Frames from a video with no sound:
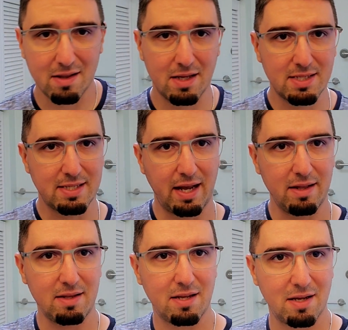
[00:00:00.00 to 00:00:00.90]
The
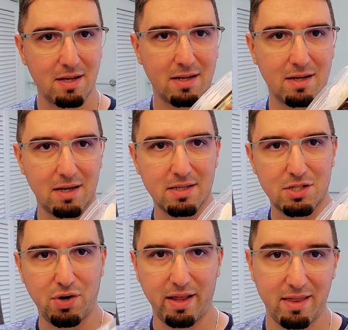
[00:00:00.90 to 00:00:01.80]
scent
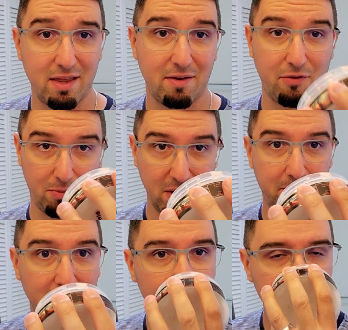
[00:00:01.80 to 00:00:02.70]
strength from the
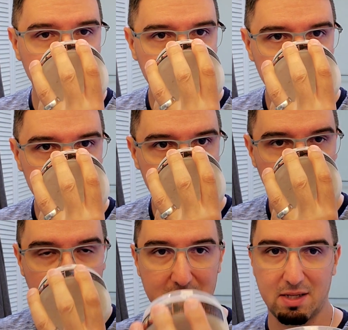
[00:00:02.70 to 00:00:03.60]
puck
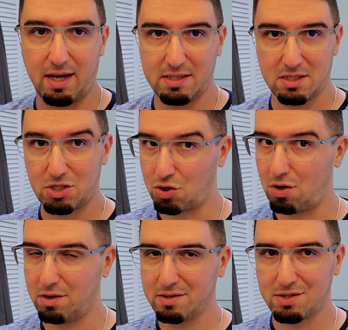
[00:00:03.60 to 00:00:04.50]
is nice and
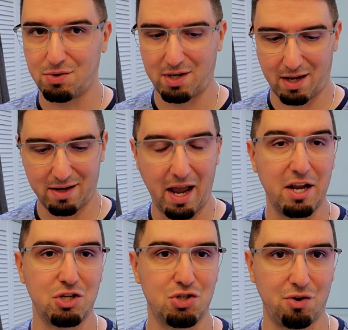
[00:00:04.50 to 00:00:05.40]
strong, so you can
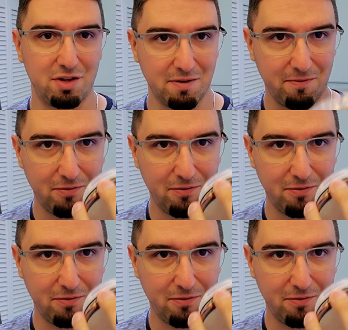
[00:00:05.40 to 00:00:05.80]
enjoy the